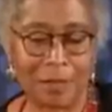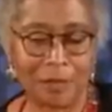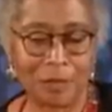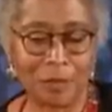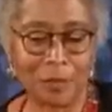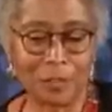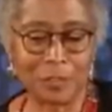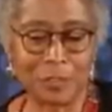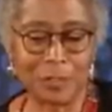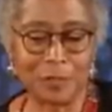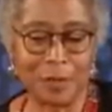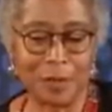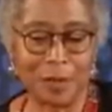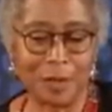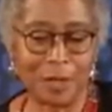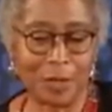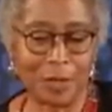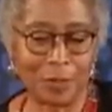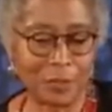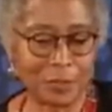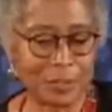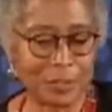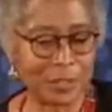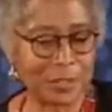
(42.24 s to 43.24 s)
First of all,
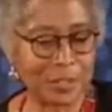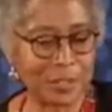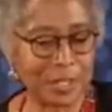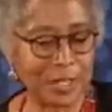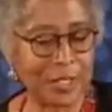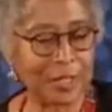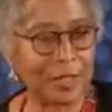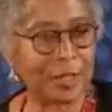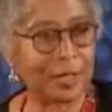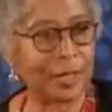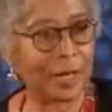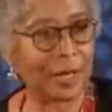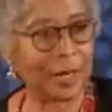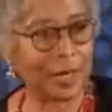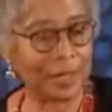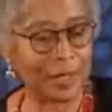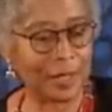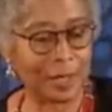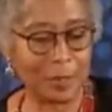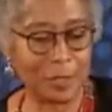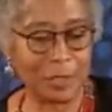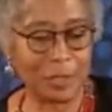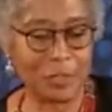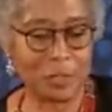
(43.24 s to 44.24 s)
I want to say that I
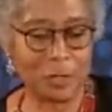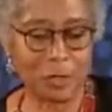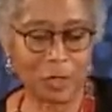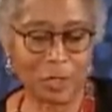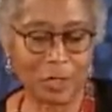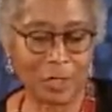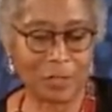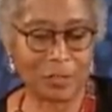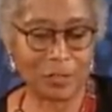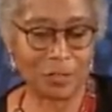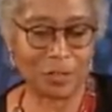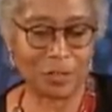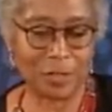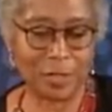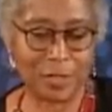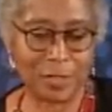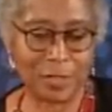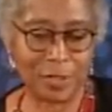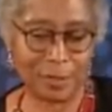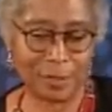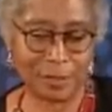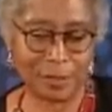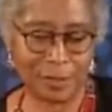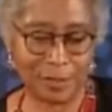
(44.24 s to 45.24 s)
am in your
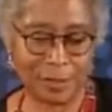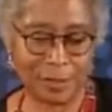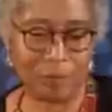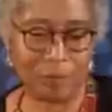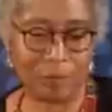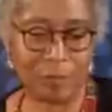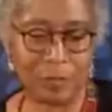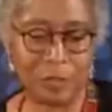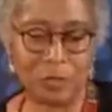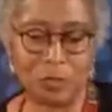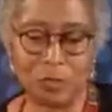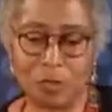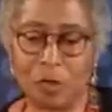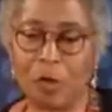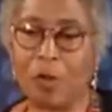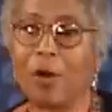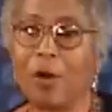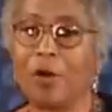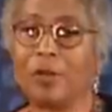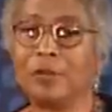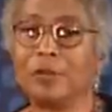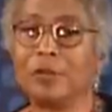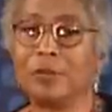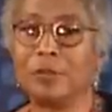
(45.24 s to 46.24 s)
country, have been
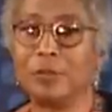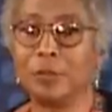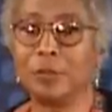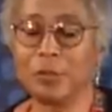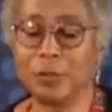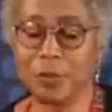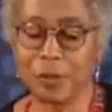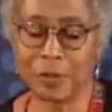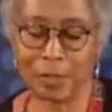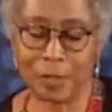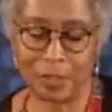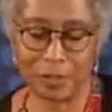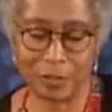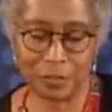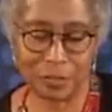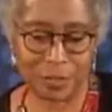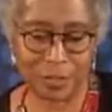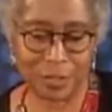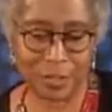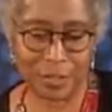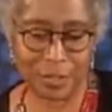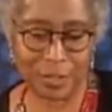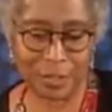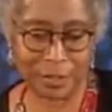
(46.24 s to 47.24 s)
drawn to your
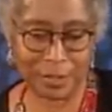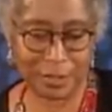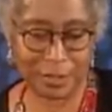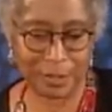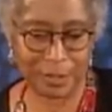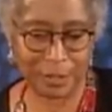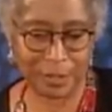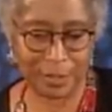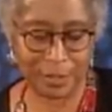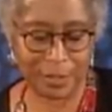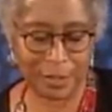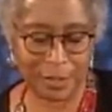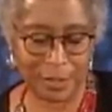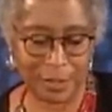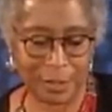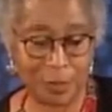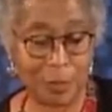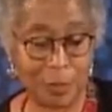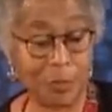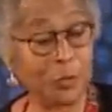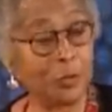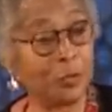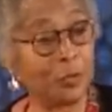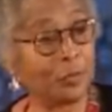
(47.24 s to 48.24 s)
country,
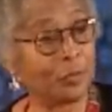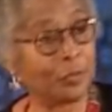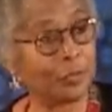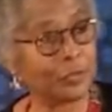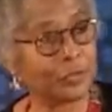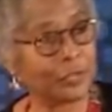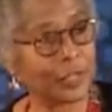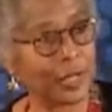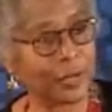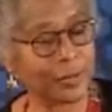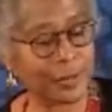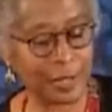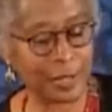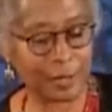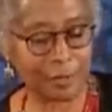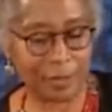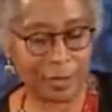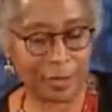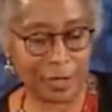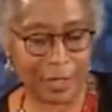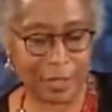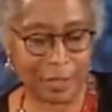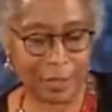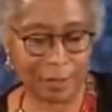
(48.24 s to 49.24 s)
the beautiful South
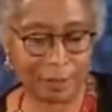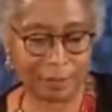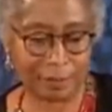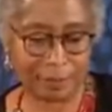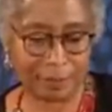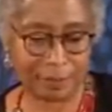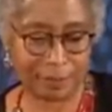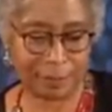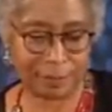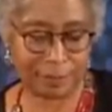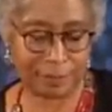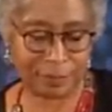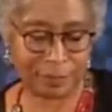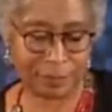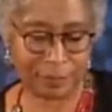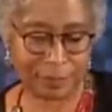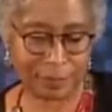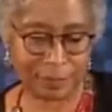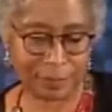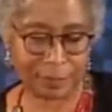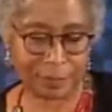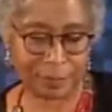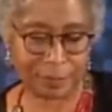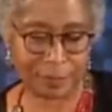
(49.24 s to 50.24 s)
Africa,
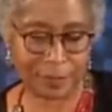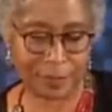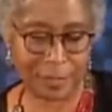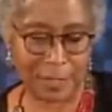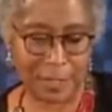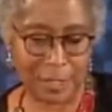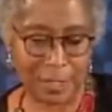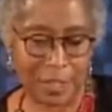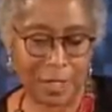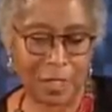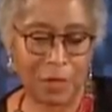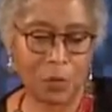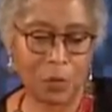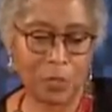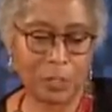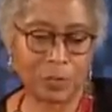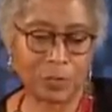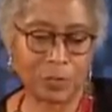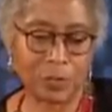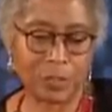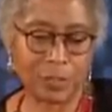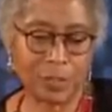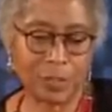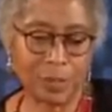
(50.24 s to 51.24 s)

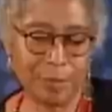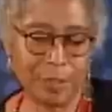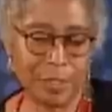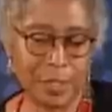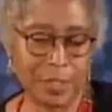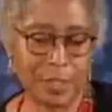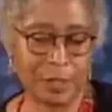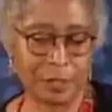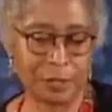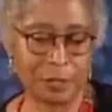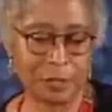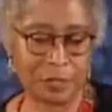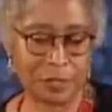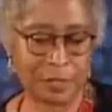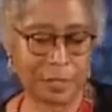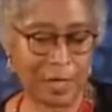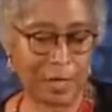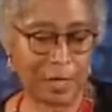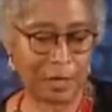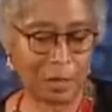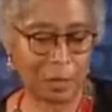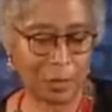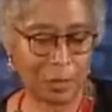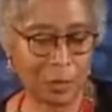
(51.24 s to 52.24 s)
which for some years in
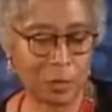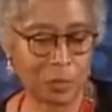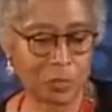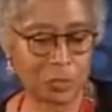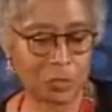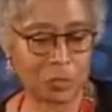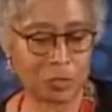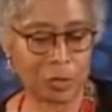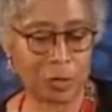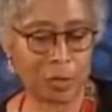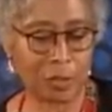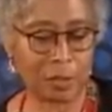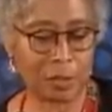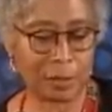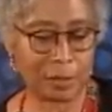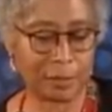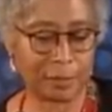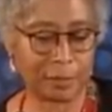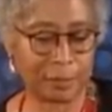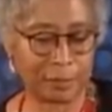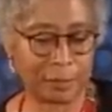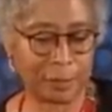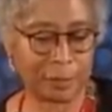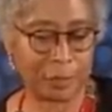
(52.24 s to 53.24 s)
our own struggle
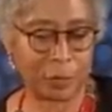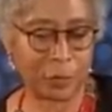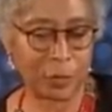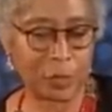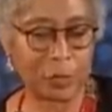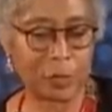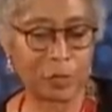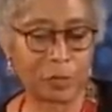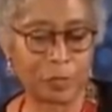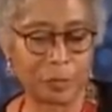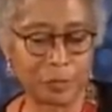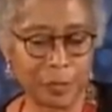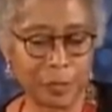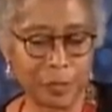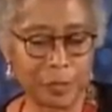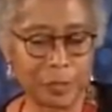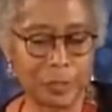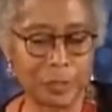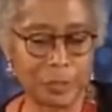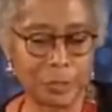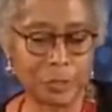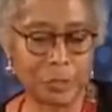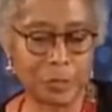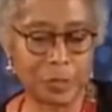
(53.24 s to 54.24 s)
we
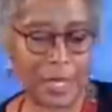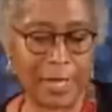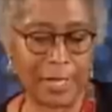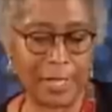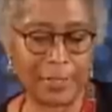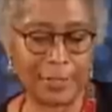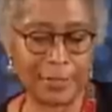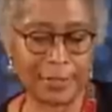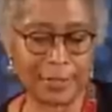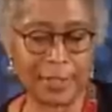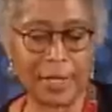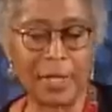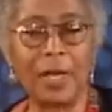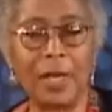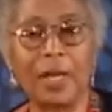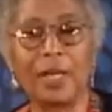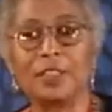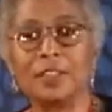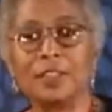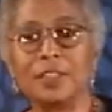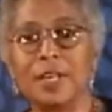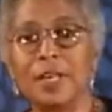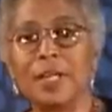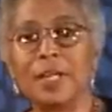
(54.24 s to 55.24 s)
referred to as
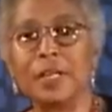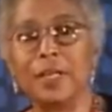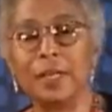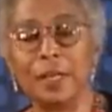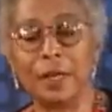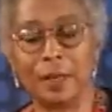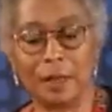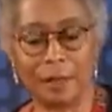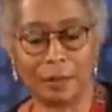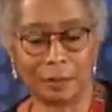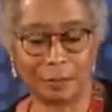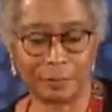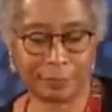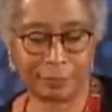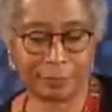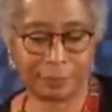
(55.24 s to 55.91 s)
Azania,